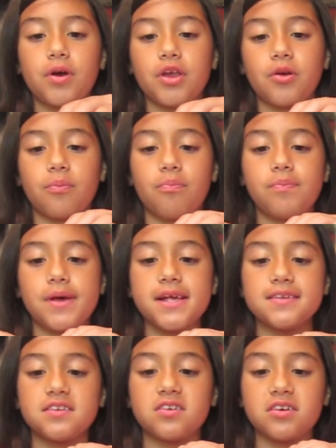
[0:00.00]
But your
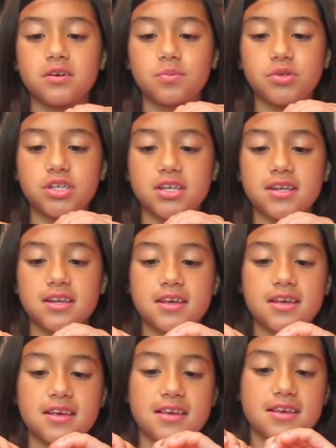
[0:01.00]
best option
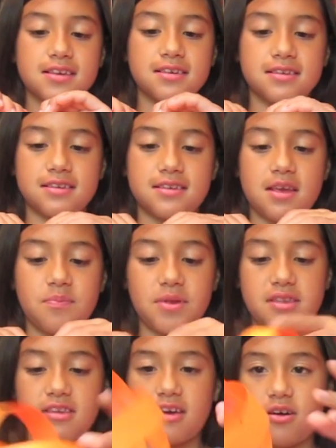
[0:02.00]
is to tape
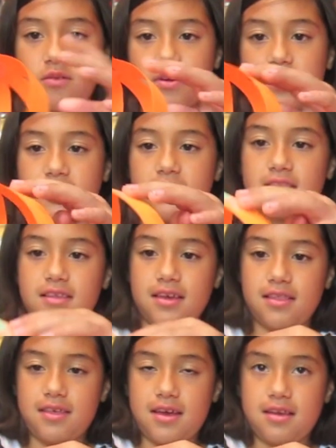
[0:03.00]
it down
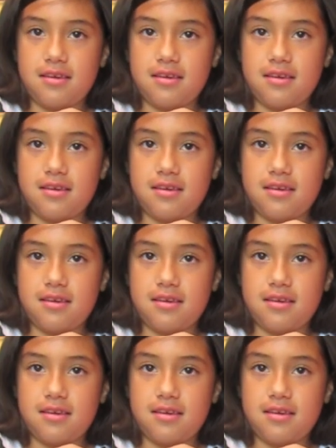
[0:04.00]
like that.